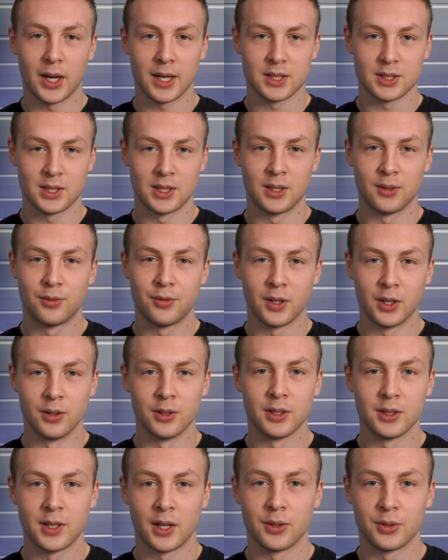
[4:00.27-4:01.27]
actually figured
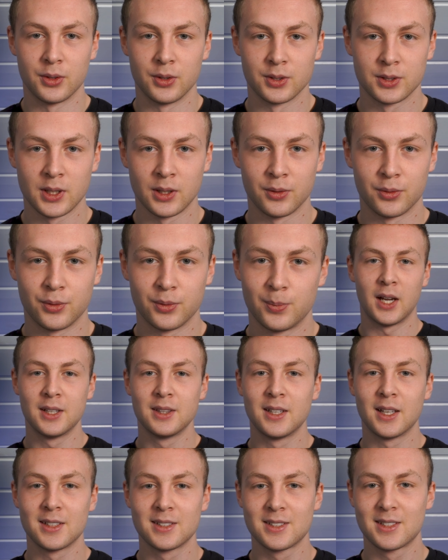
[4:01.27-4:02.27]
it out yourself.
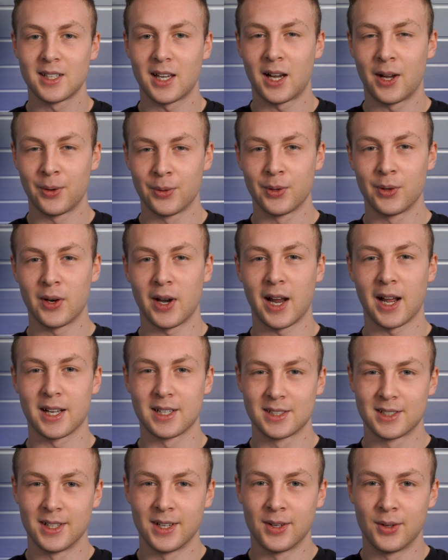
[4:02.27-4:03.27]
And that's how you're
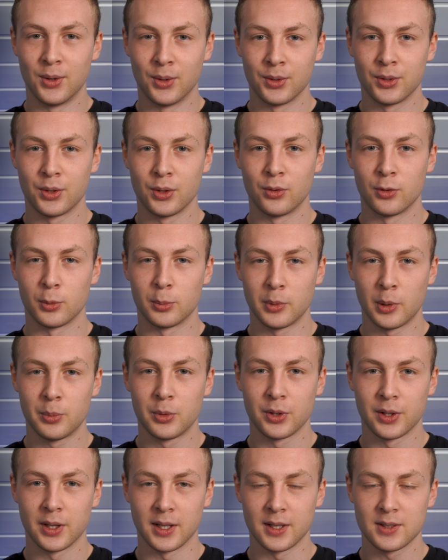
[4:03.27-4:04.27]
actually going to
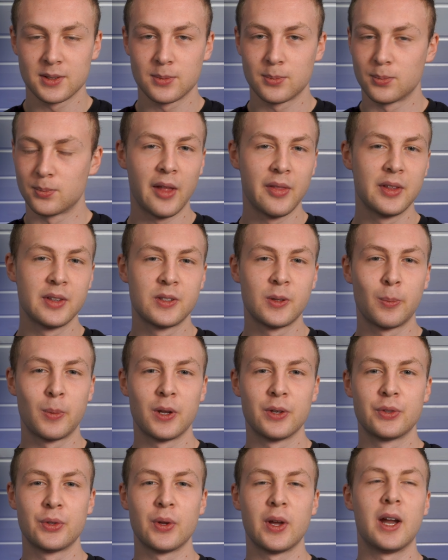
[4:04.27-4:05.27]
remember things. And this
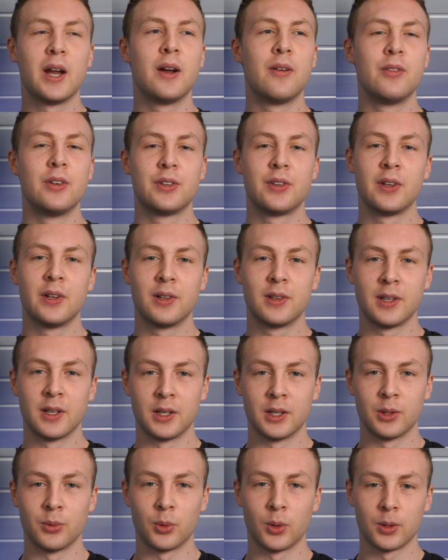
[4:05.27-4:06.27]
applies to every single thing
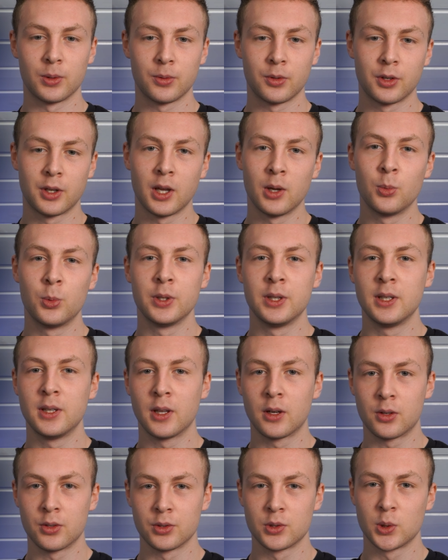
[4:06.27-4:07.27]
in the world. Okay, we need
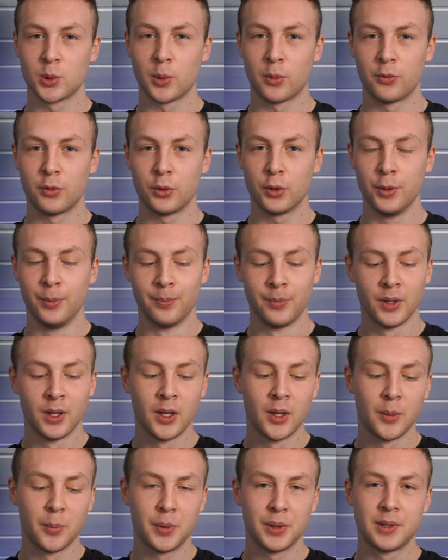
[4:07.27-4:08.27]
a concept overview,
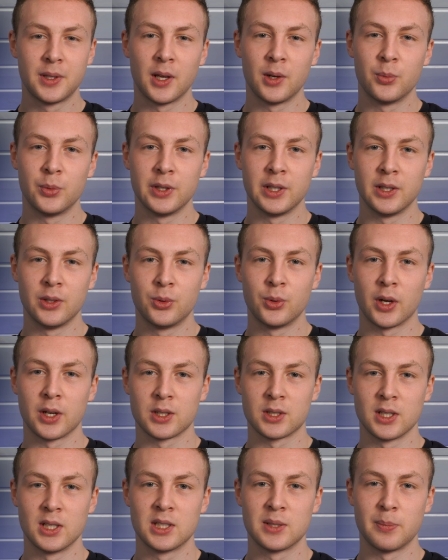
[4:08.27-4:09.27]
but then we need to
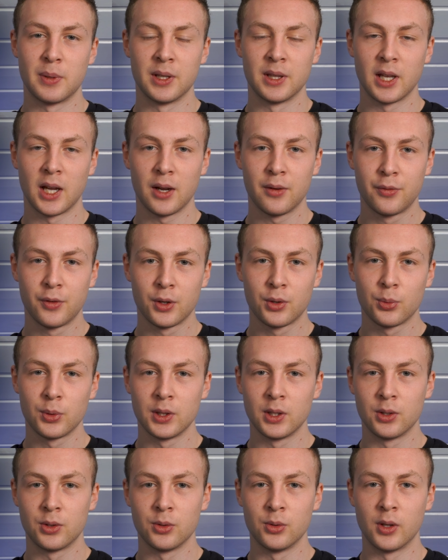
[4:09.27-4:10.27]
actually spend effort, we
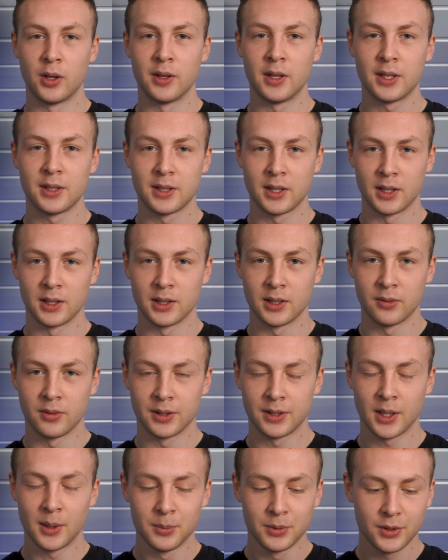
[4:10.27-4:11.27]
need to do an attentive
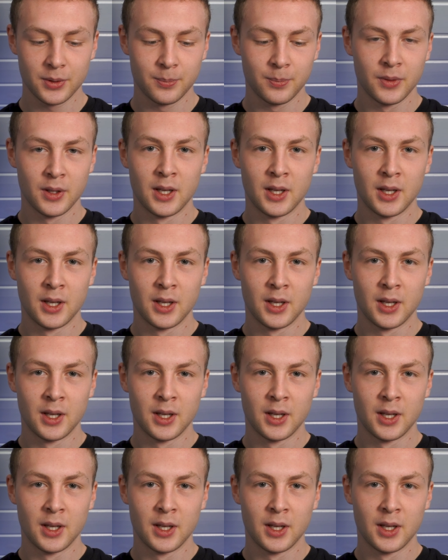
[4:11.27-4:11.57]
attempt,